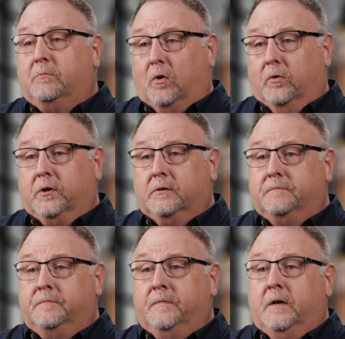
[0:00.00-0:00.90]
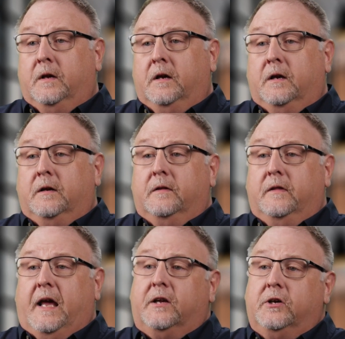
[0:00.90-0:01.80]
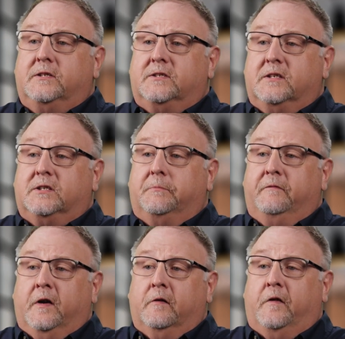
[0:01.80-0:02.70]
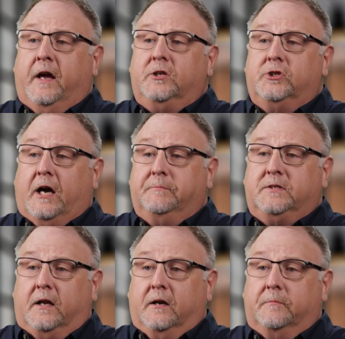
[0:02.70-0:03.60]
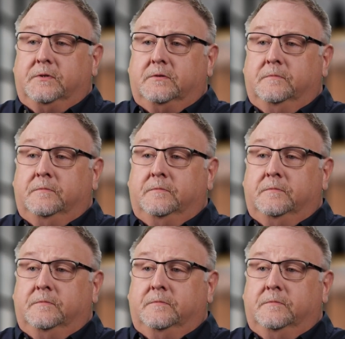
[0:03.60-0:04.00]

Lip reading: molder, they had a good system of verifying job setups.